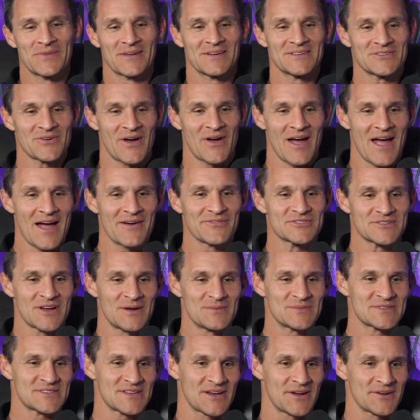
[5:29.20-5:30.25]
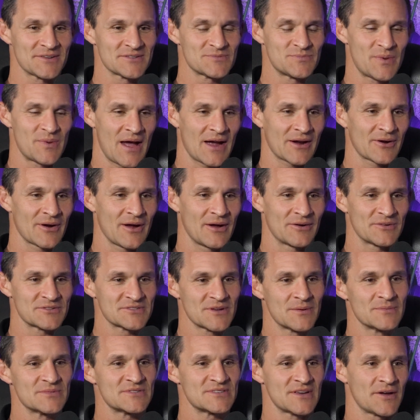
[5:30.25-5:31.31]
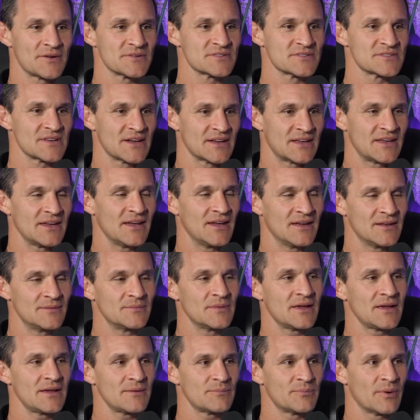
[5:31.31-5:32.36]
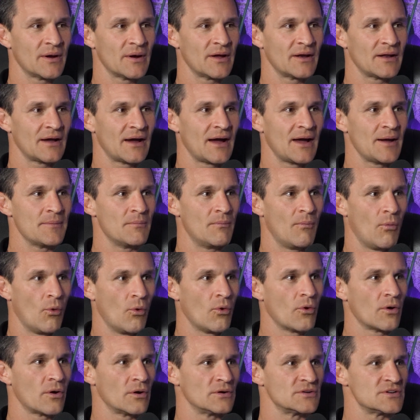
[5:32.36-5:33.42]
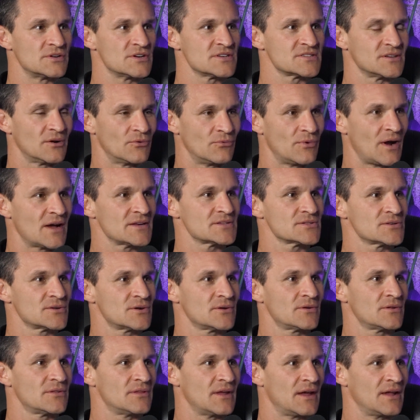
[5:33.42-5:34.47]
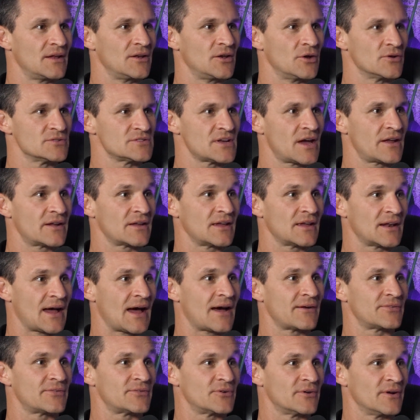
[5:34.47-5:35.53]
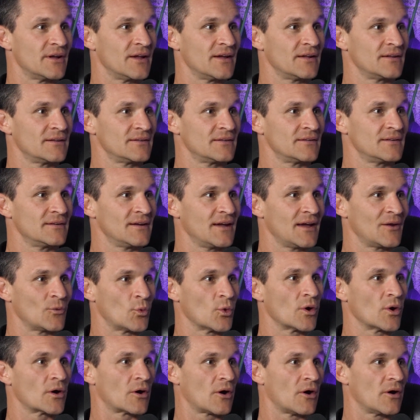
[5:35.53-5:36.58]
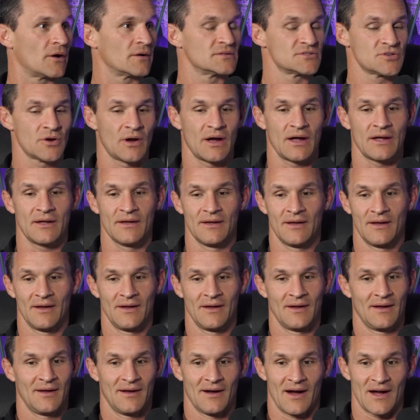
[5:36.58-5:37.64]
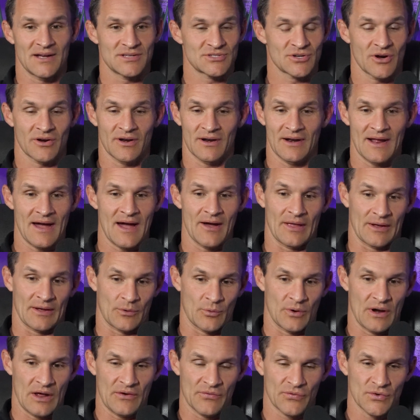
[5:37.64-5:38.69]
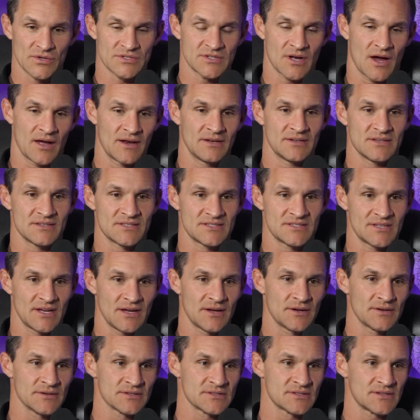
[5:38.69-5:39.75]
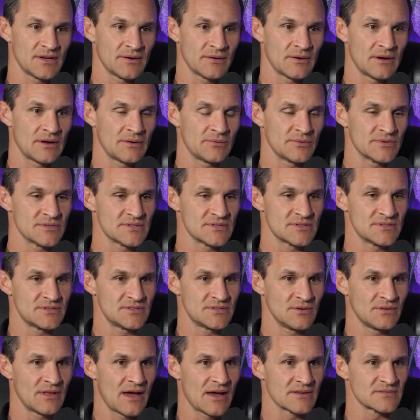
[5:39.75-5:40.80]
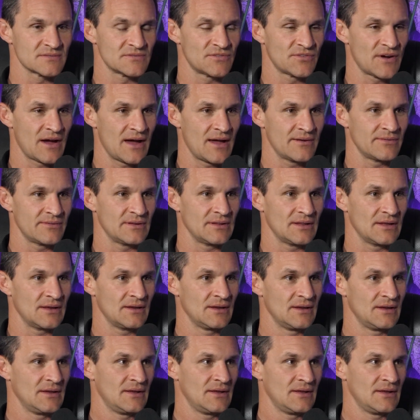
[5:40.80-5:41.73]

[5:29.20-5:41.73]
So I have some sales background or some sales like in me, but I'm more just a wrestler that knows how to get after it and work hard. So I started out, like when I first got into sales, it was in 2005, and